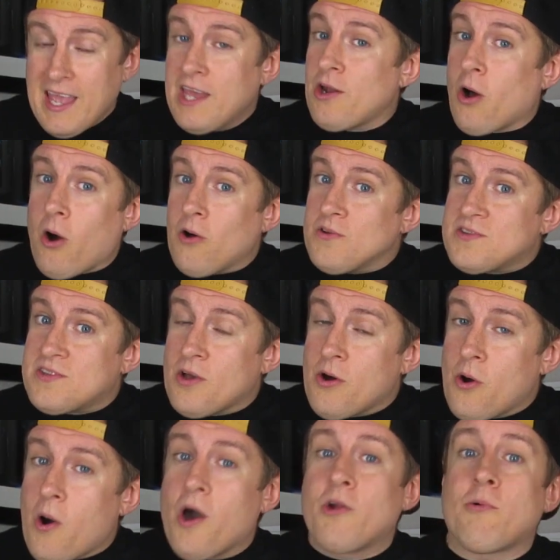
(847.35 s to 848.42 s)
and
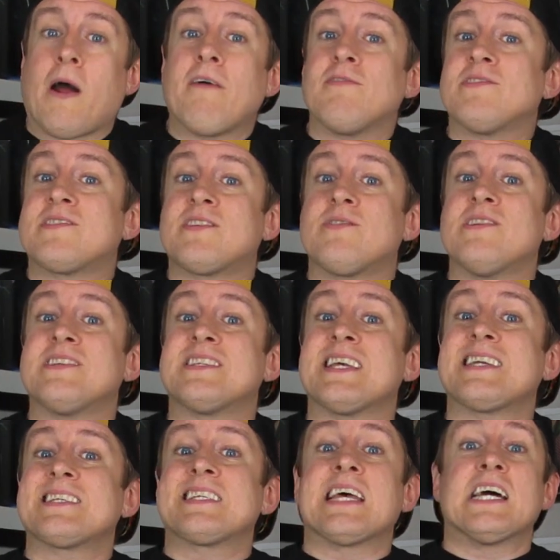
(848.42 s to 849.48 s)
also Unrivaled Series
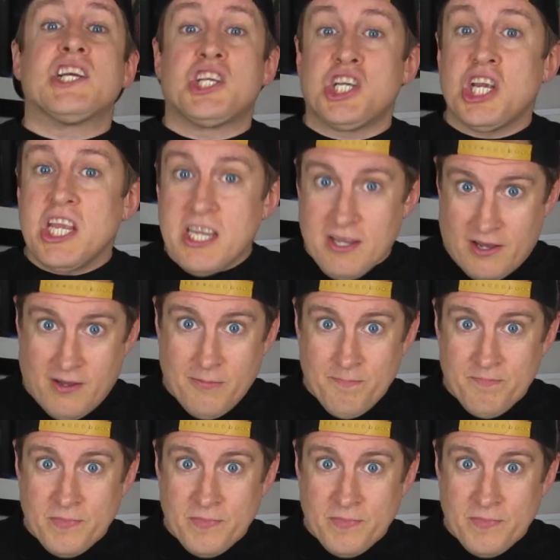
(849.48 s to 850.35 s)
6, Sheeta.